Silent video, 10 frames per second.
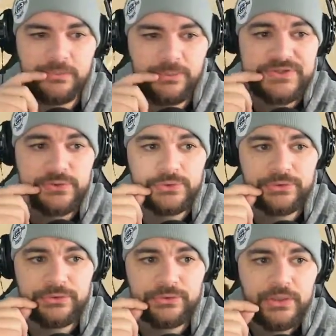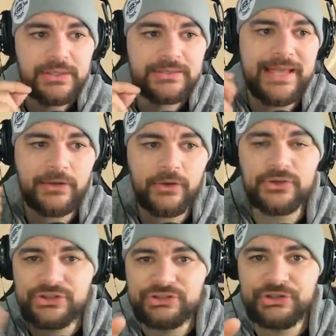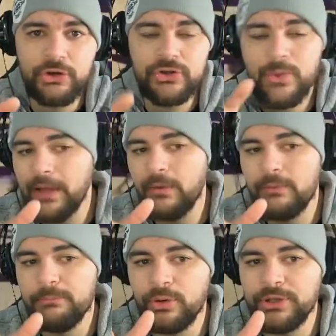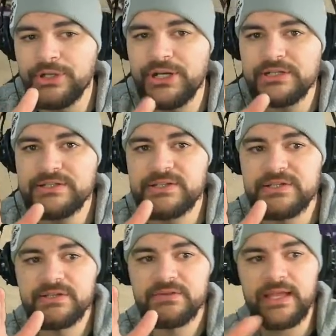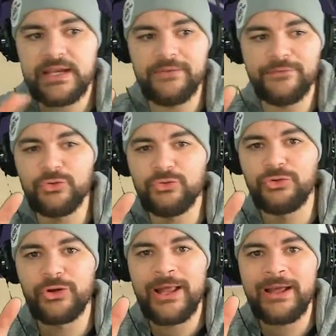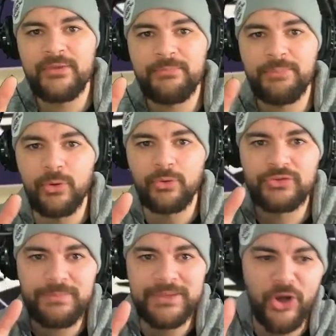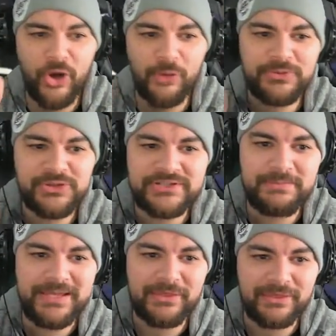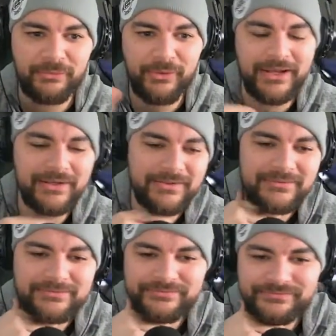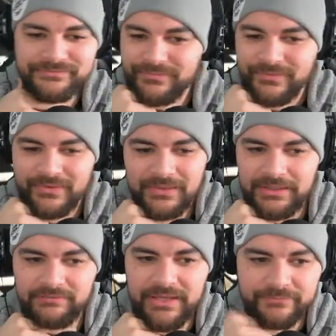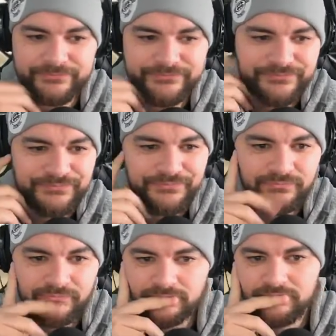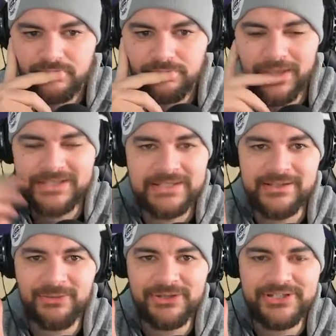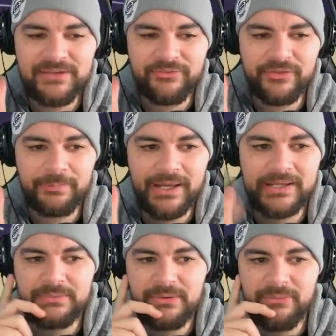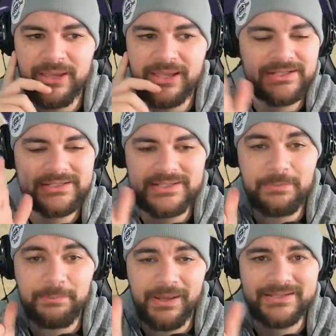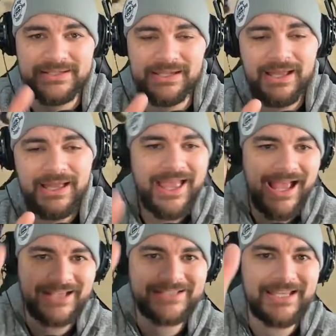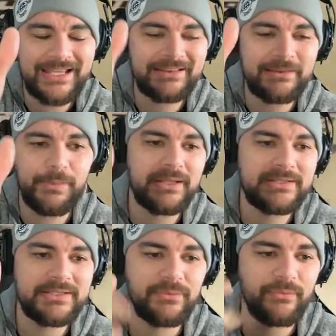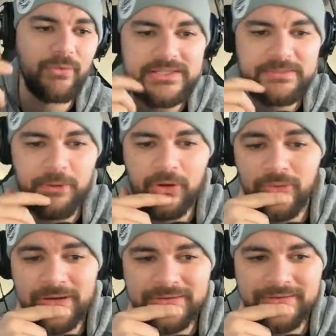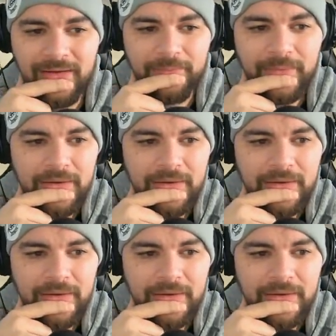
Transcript: which is good. That goes to tell you how important it is that if you do not have the ball to be an option, to be a threat. Love that like makes it so much easier for the pass to be made. And it's just the passer has to hit the pass at the right spot, right time.